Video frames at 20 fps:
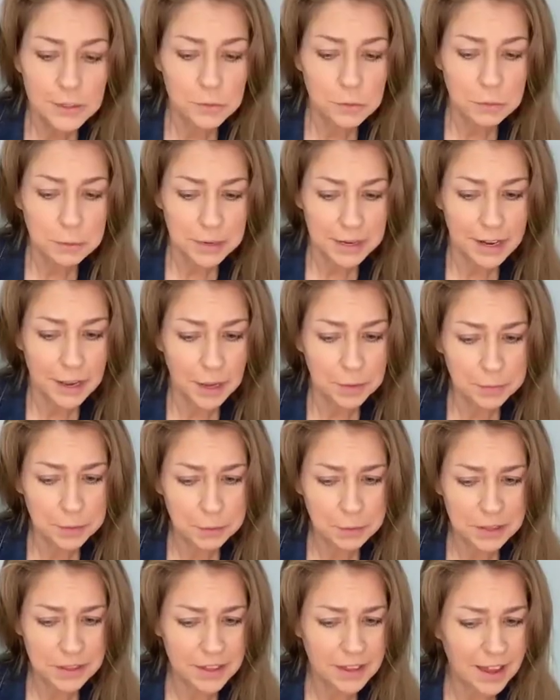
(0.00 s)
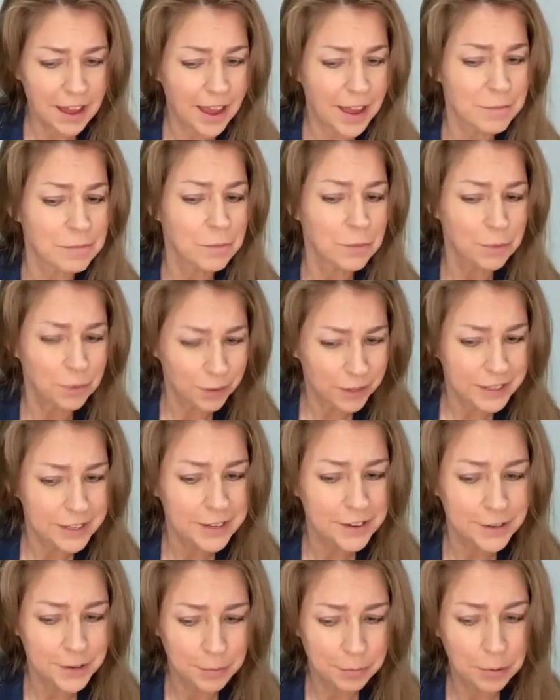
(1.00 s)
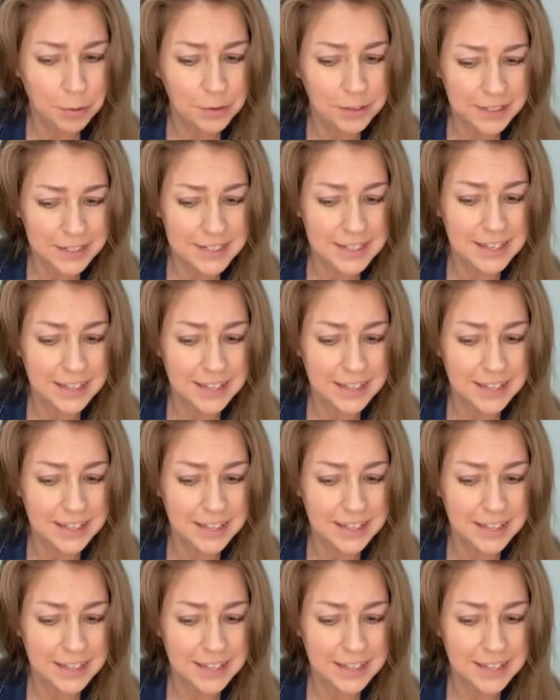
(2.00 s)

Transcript: Do you want me to help you with that? I'm really good at pulling